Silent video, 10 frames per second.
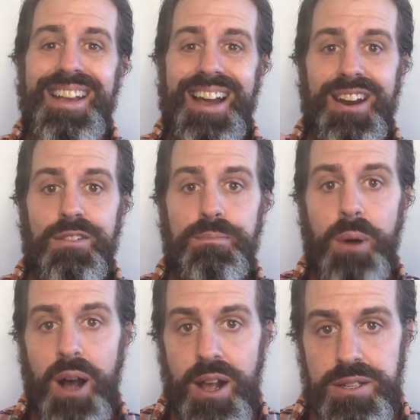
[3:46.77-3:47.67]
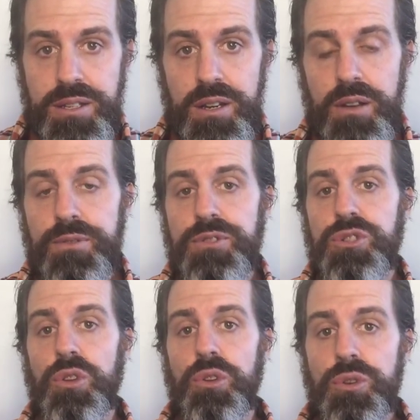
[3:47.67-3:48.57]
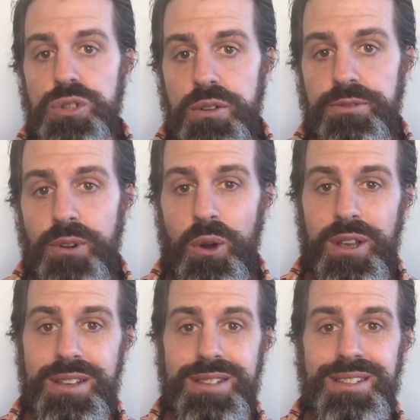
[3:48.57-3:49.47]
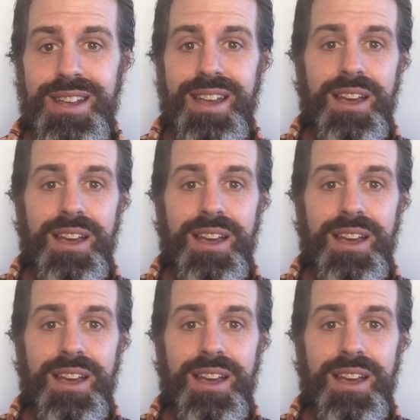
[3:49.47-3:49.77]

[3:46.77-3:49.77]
kind of positive, solution-focused,